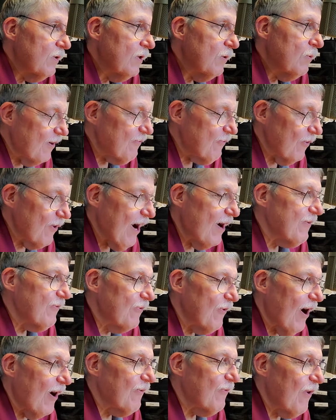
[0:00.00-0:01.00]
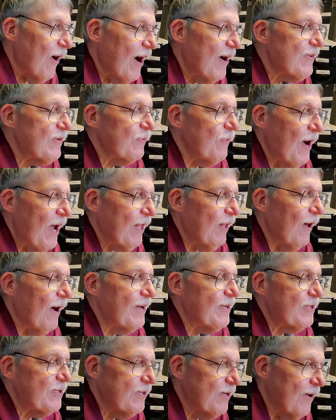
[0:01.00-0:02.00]
Ron's weight
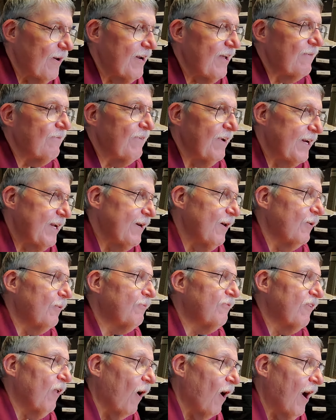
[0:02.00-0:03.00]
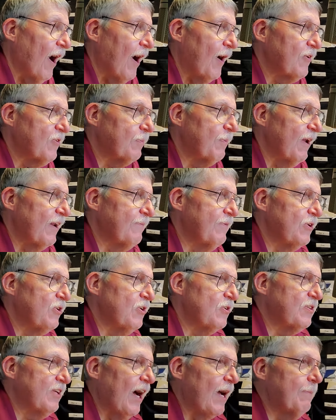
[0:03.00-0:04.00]
loss journey video vlogs, but if you
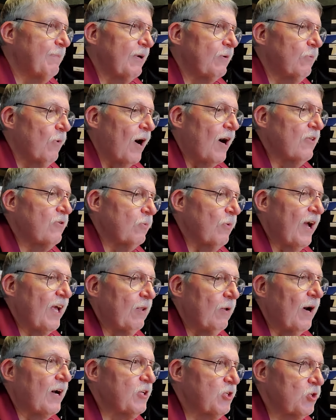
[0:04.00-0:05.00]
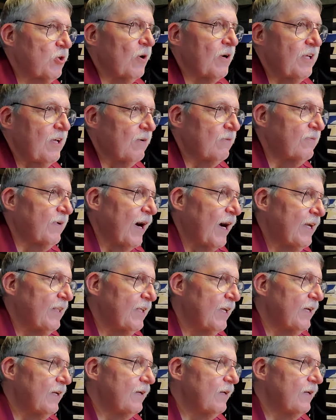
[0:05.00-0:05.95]
just type in Ron's weight loss journey, you'll find it.